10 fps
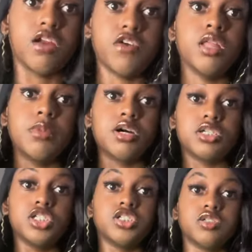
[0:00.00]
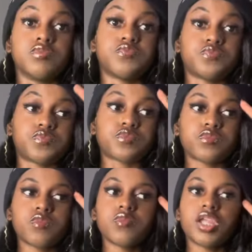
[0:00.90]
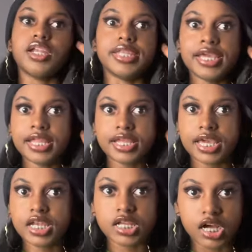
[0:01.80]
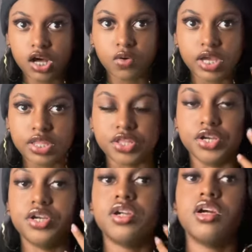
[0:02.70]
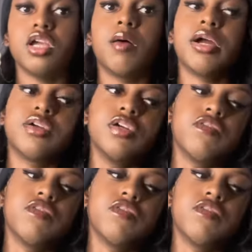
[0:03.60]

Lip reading: of volleyball conditioning. Didn't get to go either. Y'all, my earring